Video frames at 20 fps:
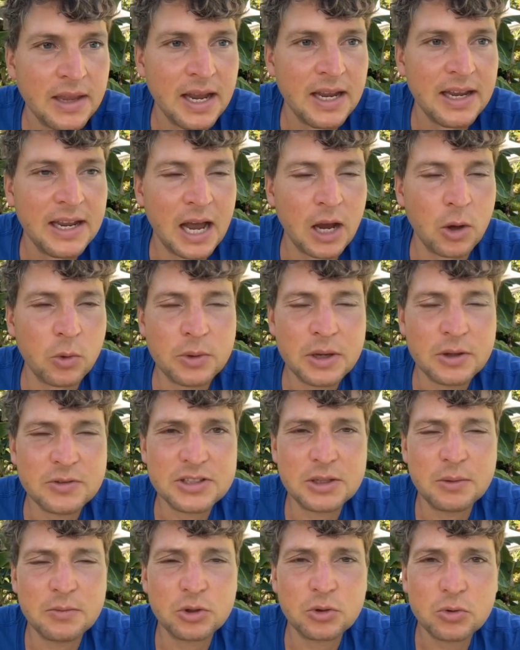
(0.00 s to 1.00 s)
now we have
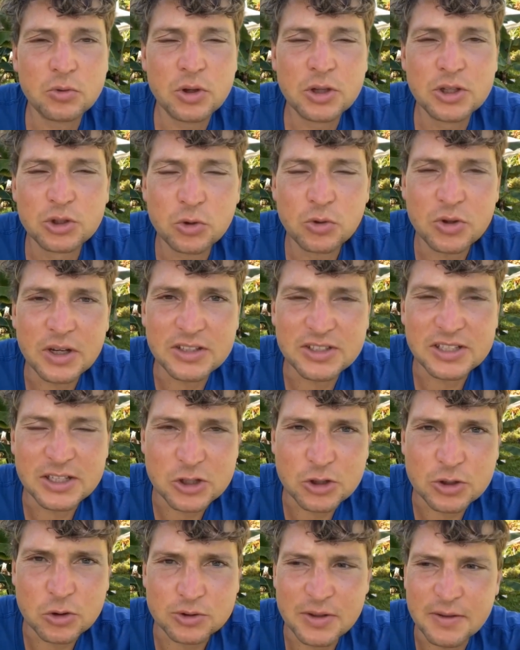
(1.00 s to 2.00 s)
something really crazy
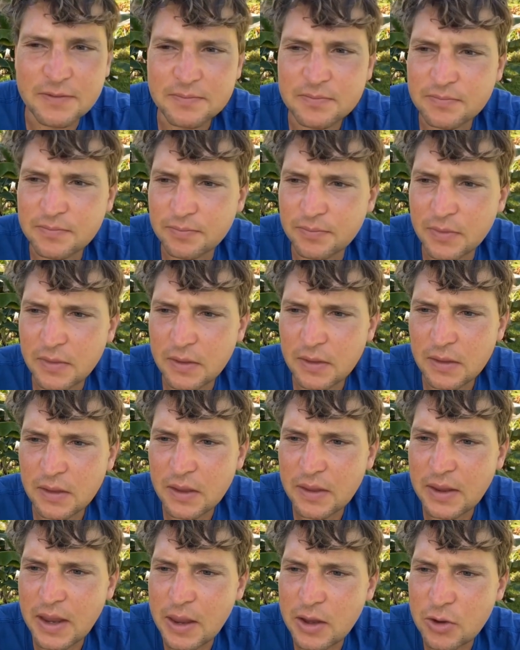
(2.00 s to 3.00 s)
here.
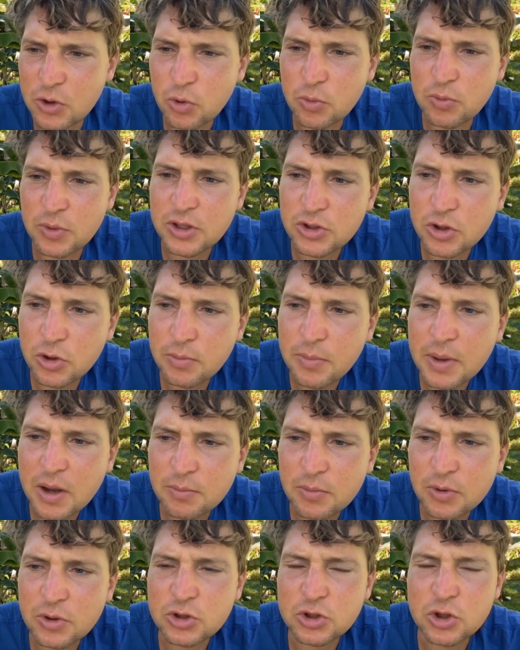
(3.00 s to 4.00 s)
A new research
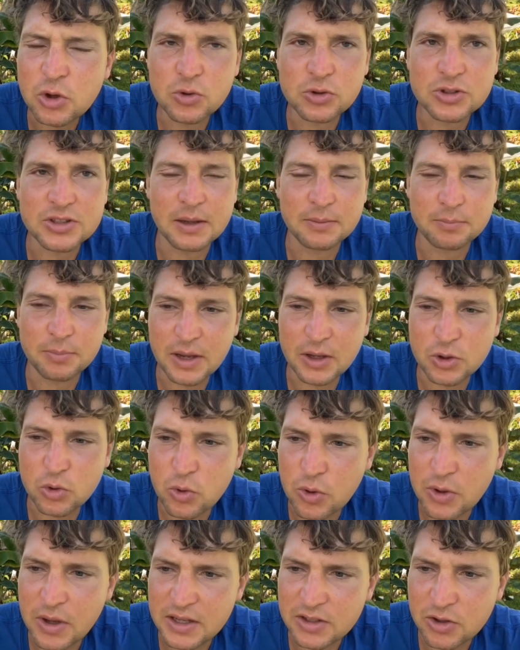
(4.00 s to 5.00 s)
paper shows that
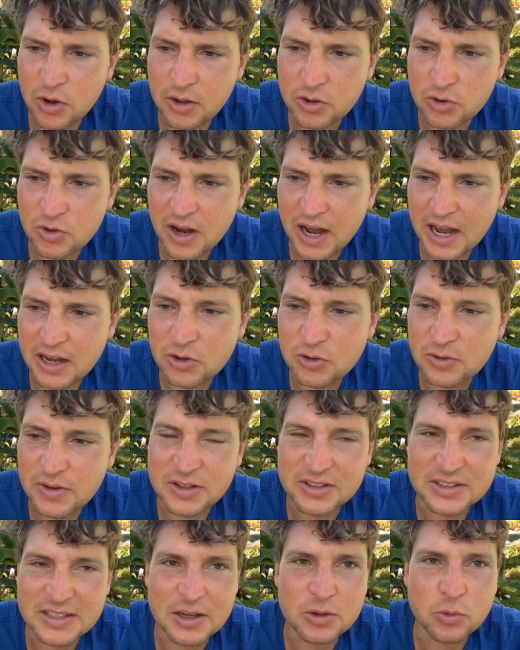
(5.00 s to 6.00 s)
Bitcoin is on track to
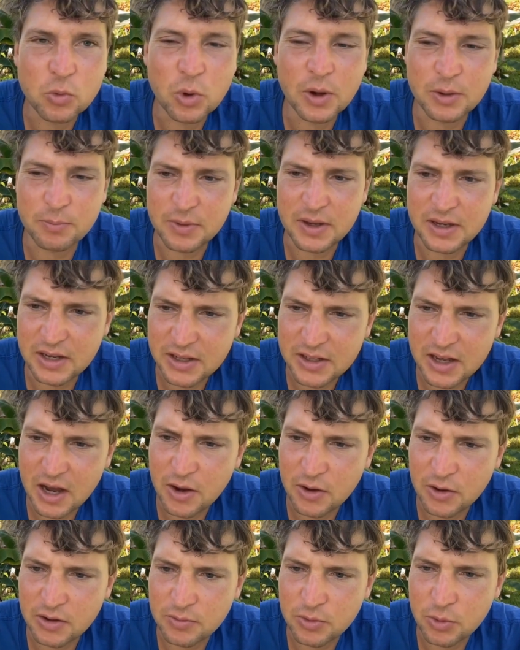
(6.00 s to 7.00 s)
exceed $1 million
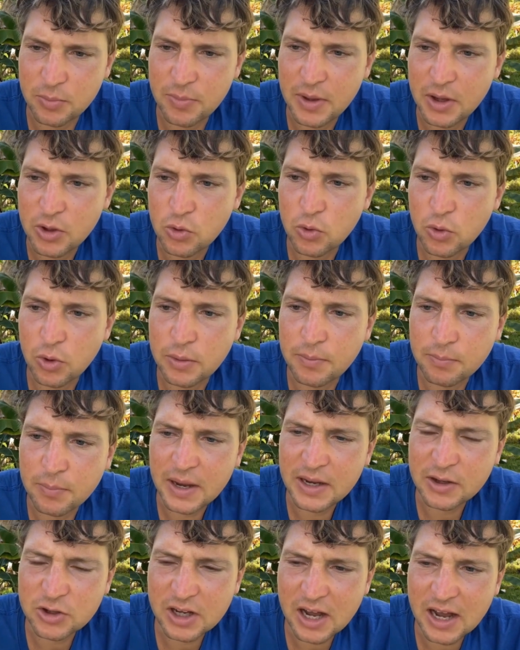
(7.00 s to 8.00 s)
per Bitcoin
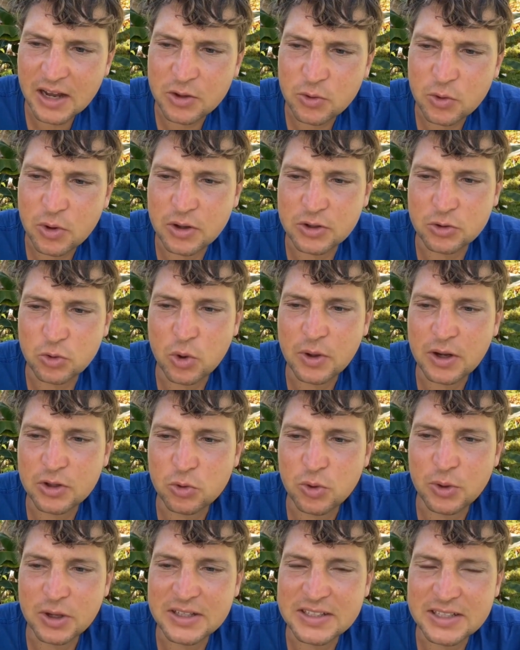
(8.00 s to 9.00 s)
by January
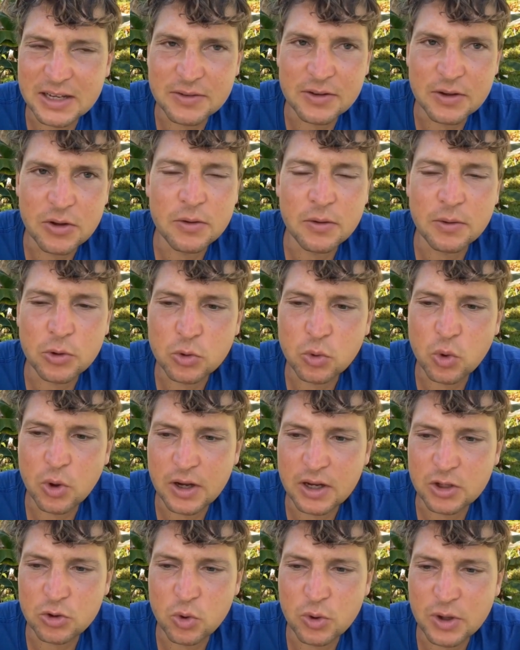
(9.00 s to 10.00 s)
2027.
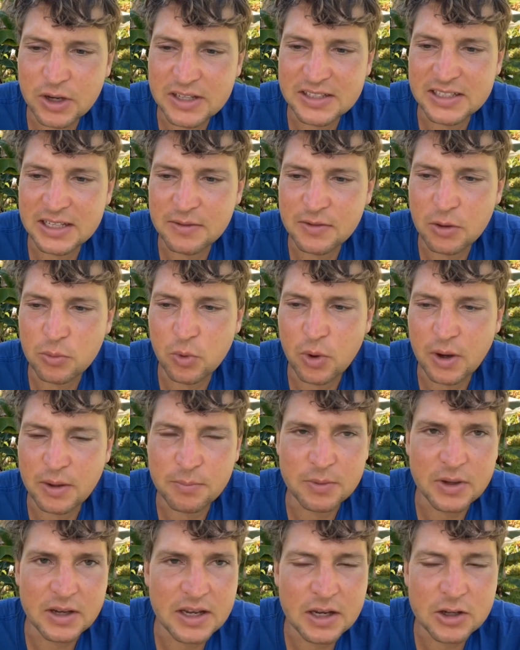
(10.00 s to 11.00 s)
$1
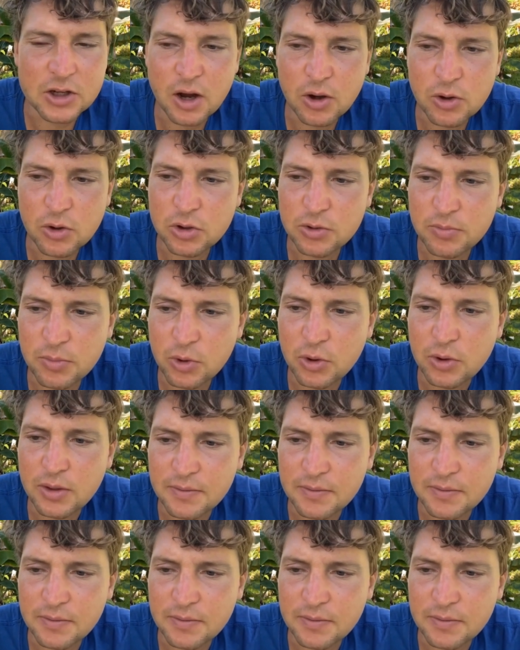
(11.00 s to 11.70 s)
million per.